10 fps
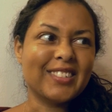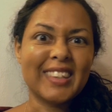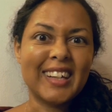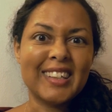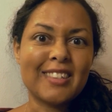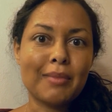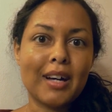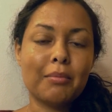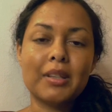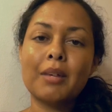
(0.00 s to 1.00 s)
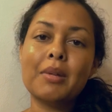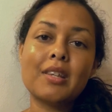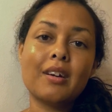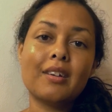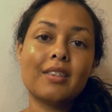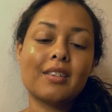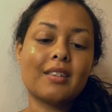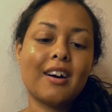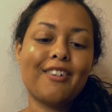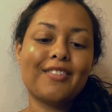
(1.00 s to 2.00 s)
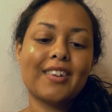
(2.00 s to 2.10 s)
lady smell, but let me tell you, this stuff,